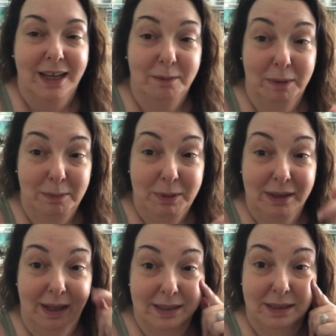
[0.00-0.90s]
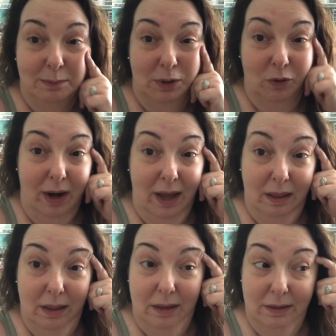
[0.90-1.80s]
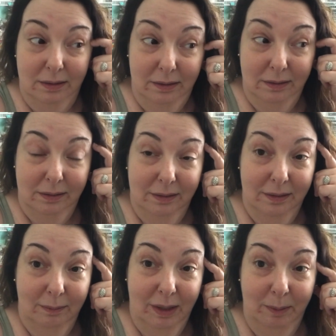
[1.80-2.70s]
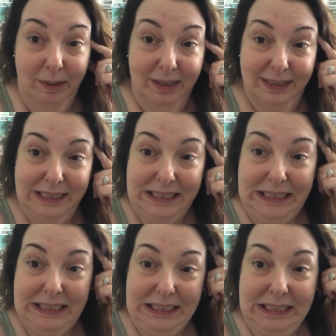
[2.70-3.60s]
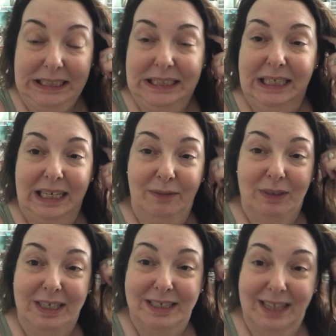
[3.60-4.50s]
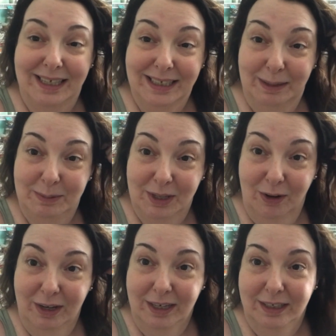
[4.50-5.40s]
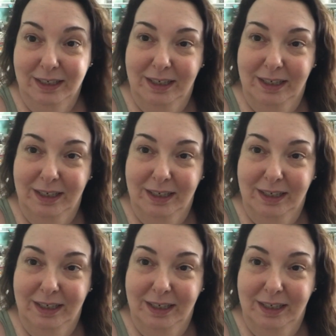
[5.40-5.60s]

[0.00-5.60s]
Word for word: It might be Leslie McGrath, maybe. And if it is, Leslie, I'm sorry.